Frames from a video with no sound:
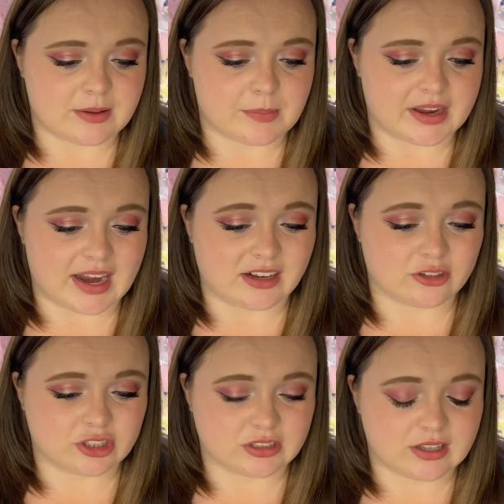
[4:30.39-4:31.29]
my
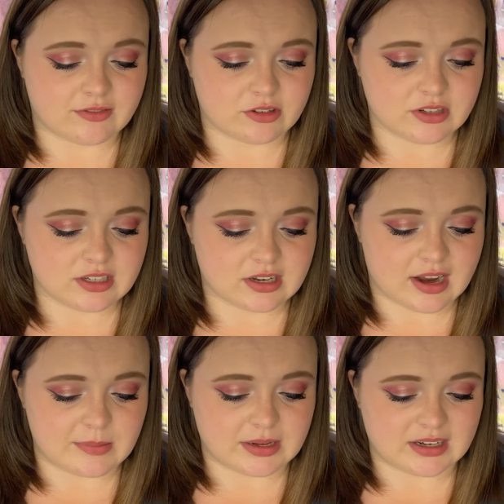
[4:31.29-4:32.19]
energy levels.
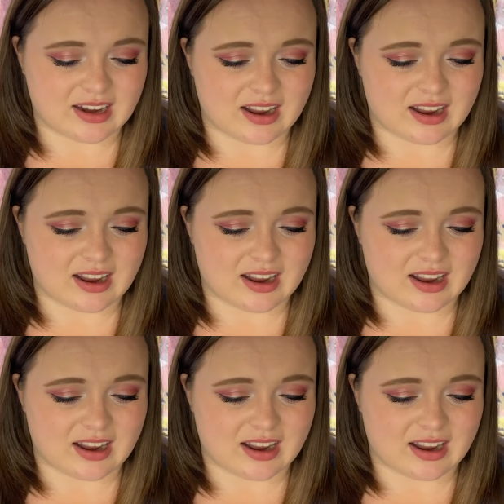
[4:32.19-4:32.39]
I mean,